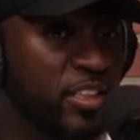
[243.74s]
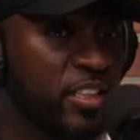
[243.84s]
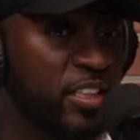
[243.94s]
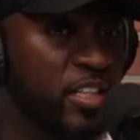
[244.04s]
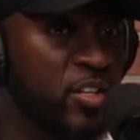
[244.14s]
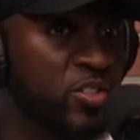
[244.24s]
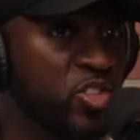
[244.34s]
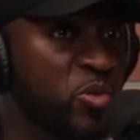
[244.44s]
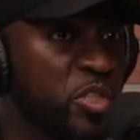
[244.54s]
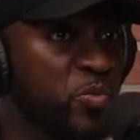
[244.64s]
And there's
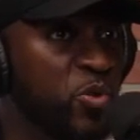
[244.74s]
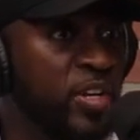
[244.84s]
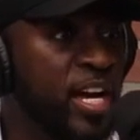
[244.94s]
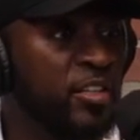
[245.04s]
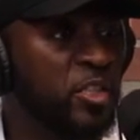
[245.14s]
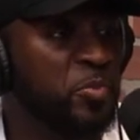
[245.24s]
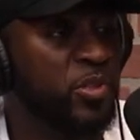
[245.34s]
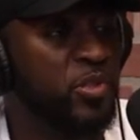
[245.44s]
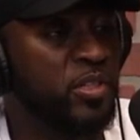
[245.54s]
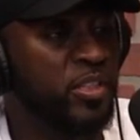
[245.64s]
so much more now that's
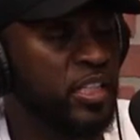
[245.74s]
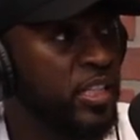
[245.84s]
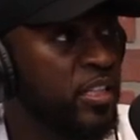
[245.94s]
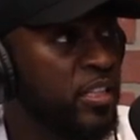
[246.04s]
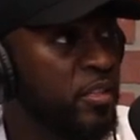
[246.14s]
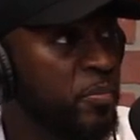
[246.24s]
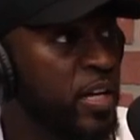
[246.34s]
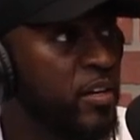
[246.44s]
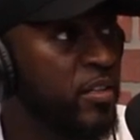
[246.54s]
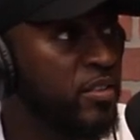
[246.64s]
put on the kid and the
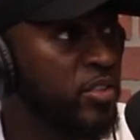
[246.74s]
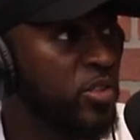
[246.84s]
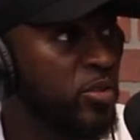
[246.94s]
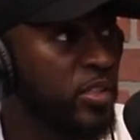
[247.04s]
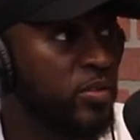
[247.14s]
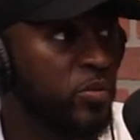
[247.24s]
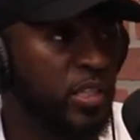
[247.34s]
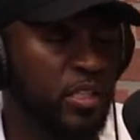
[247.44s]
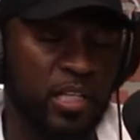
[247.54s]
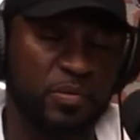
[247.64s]
parent, too. And we
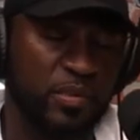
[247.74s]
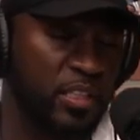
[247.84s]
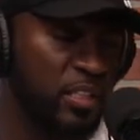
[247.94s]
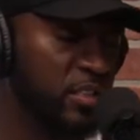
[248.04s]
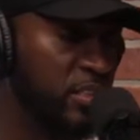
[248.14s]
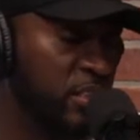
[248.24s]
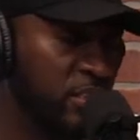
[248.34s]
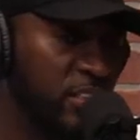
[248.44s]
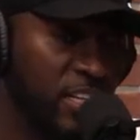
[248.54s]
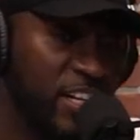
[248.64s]
can definitely get
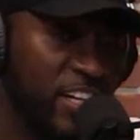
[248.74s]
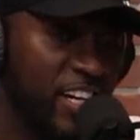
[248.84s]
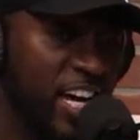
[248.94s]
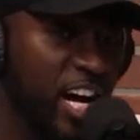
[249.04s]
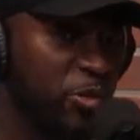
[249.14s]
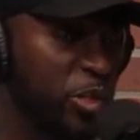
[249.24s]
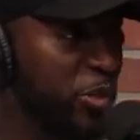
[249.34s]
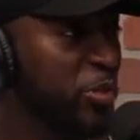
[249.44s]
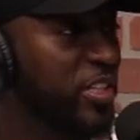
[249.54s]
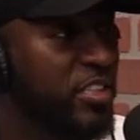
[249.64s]
into how
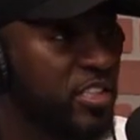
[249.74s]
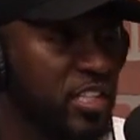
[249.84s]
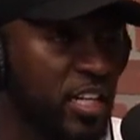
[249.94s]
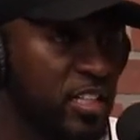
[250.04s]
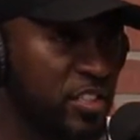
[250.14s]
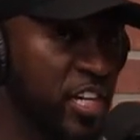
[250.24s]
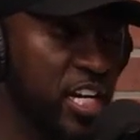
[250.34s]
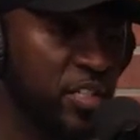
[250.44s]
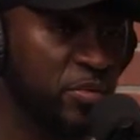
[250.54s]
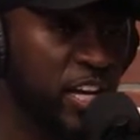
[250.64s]
recruiting has
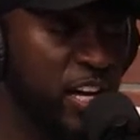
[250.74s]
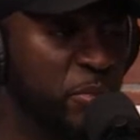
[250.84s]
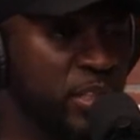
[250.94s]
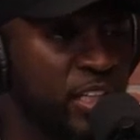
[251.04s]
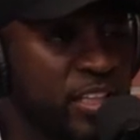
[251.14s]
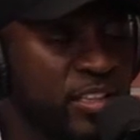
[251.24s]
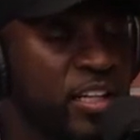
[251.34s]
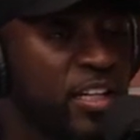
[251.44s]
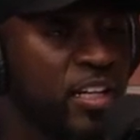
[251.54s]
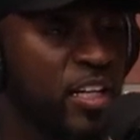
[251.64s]
changed for that. But,
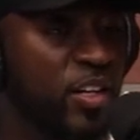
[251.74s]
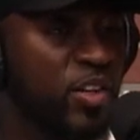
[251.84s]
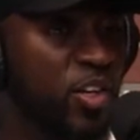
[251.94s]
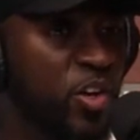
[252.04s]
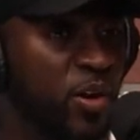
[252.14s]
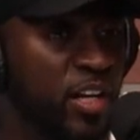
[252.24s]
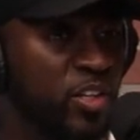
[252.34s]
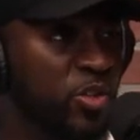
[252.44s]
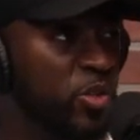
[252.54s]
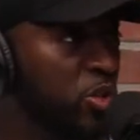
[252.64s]
I
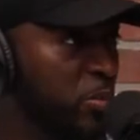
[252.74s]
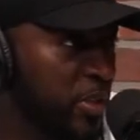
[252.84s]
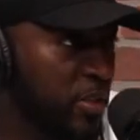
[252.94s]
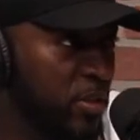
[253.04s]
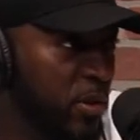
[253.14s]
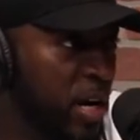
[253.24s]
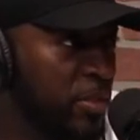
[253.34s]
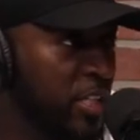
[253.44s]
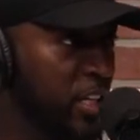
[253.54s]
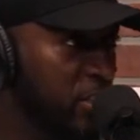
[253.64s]
know you grew up in the
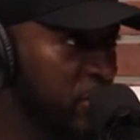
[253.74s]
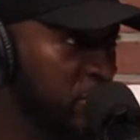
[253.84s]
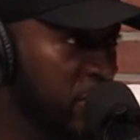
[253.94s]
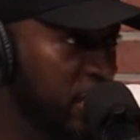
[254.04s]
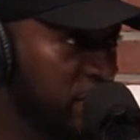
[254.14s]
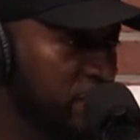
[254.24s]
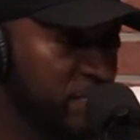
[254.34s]
Robert Taylor homes, right?